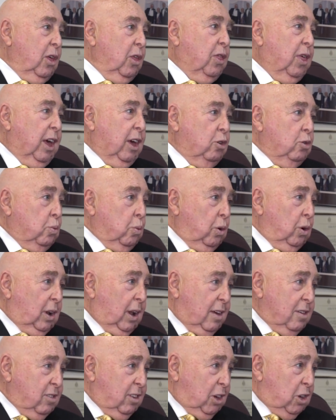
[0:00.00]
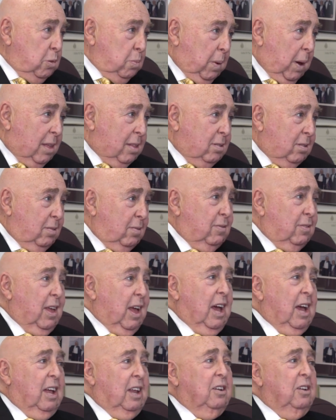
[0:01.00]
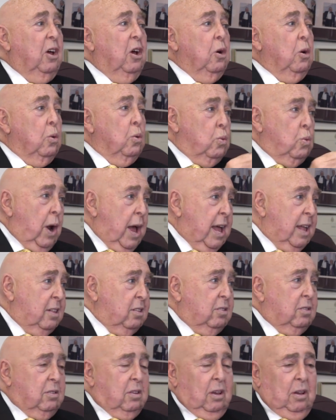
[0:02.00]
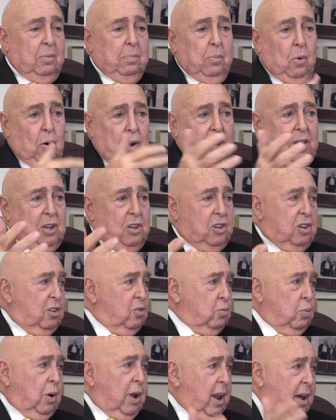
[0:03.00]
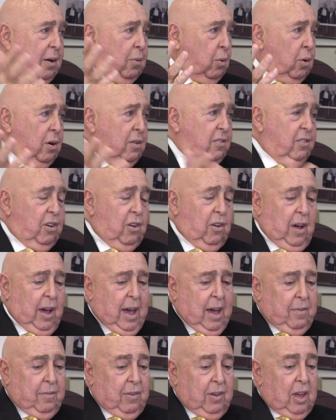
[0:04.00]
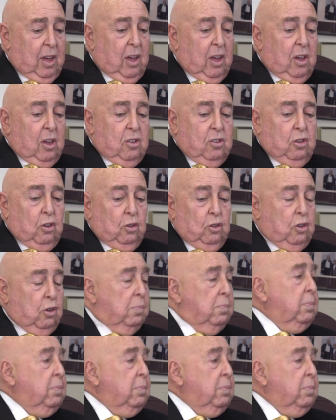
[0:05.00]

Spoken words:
Things were less expensive then, rent, mortgages, wherever you have. So to